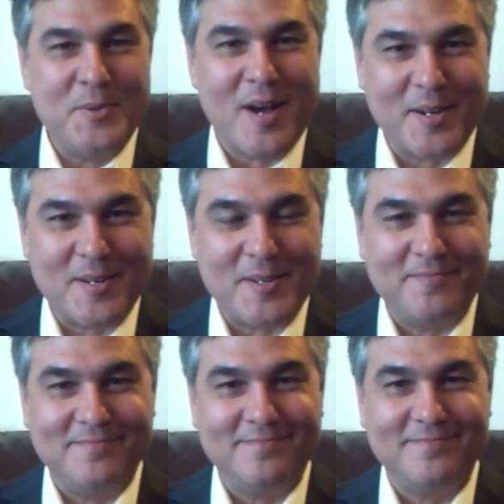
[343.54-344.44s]
Doctor.
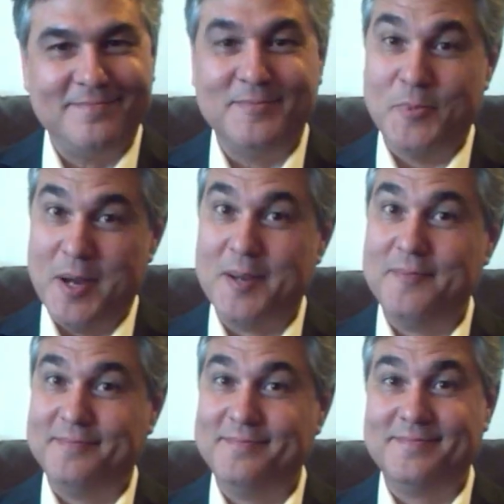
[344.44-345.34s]
Well,
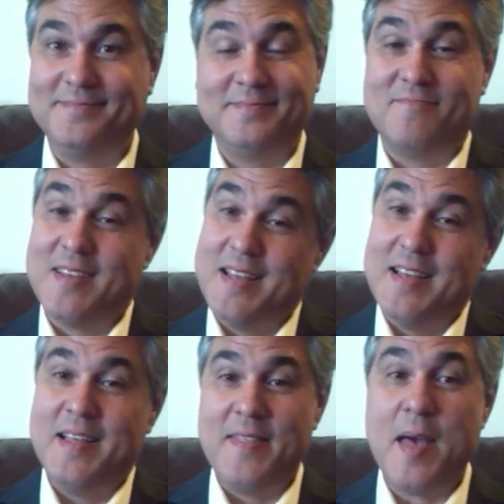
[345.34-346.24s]

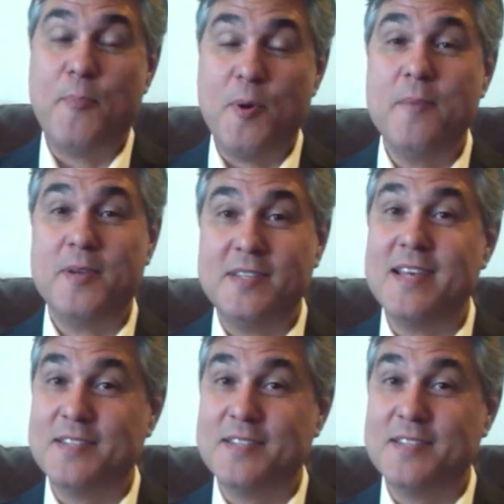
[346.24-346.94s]
that pretty much says